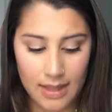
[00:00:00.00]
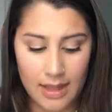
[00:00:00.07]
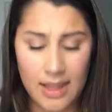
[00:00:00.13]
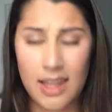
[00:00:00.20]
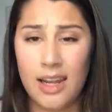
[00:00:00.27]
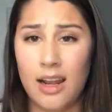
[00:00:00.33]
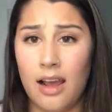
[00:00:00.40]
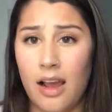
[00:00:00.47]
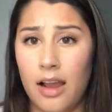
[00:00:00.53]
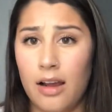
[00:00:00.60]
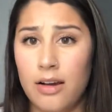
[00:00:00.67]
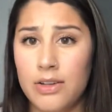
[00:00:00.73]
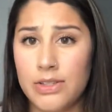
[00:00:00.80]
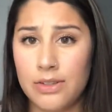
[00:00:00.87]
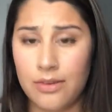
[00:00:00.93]
And then I
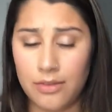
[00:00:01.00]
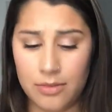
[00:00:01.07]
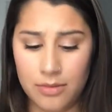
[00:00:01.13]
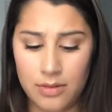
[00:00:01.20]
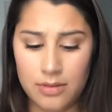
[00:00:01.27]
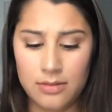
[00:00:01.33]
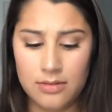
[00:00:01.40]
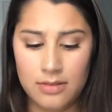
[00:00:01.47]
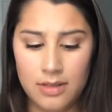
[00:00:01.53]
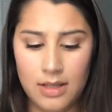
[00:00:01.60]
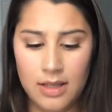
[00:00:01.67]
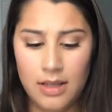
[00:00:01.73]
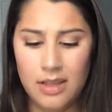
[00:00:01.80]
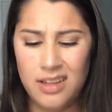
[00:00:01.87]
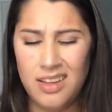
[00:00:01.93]
also,
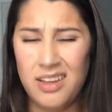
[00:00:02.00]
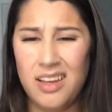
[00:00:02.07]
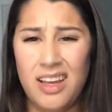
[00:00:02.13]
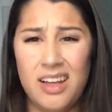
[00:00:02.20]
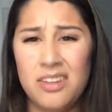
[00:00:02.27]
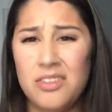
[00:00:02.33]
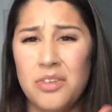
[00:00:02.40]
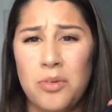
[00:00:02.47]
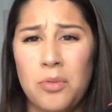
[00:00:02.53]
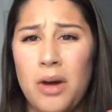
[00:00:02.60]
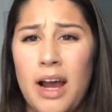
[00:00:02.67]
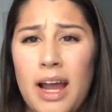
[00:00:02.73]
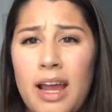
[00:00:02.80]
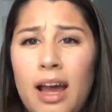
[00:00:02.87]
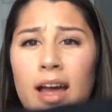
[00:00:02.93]
I don't know
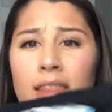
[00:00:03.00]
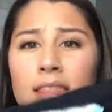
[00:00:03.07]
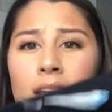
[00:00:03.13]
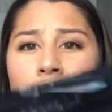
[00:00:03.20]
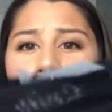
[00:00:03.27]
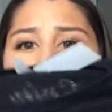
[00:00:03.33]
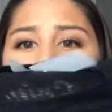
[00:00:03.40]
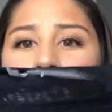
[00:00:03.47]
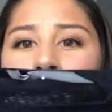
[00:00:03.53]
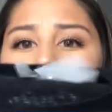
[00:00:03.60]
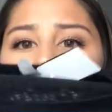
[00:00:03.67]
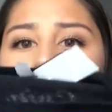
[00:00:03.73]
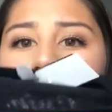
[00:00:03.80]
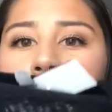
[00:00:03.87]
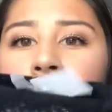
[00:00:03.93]
why, I thought this